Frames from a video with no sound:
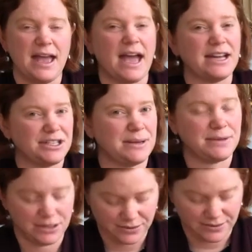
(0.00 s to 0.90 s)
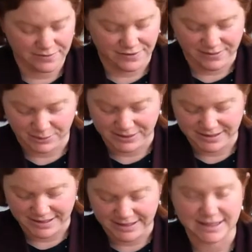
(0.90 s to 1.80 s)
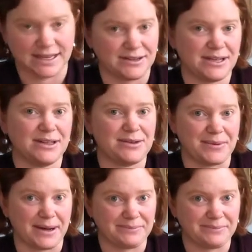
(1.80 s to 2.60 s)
Actually, I'm going to do it at 5.6, and I'll tell you why.